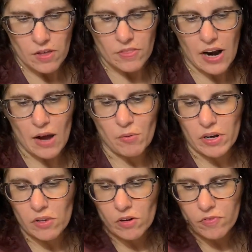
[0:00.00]
that I want to
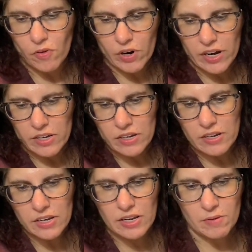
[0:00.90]
look for it
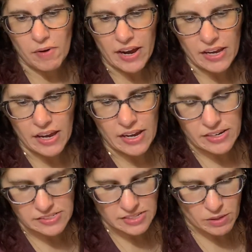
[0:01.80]
in my
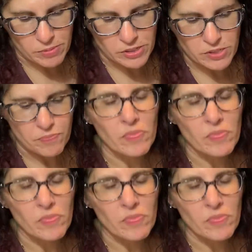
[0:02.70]
Annie's Keepers.